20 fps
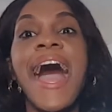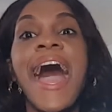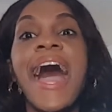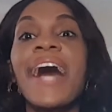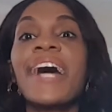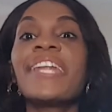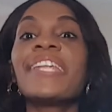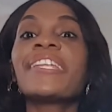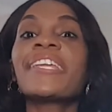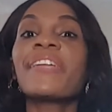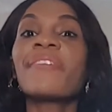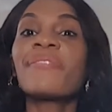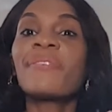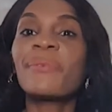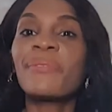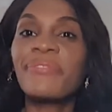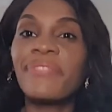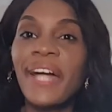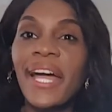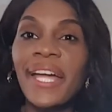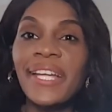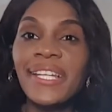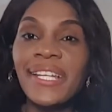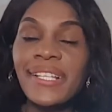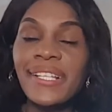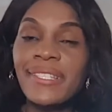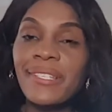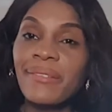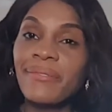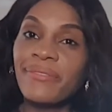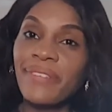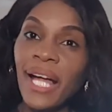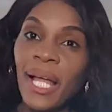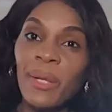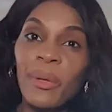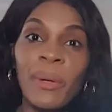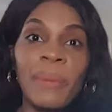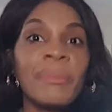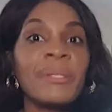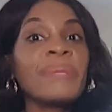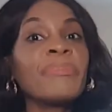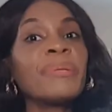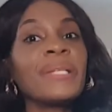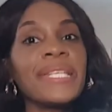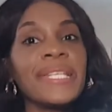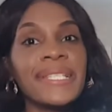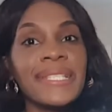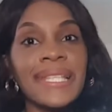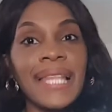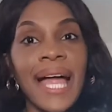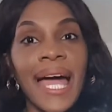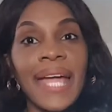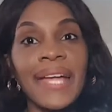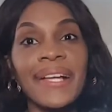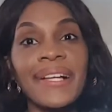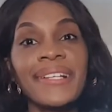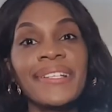And if you find it valuable, please like.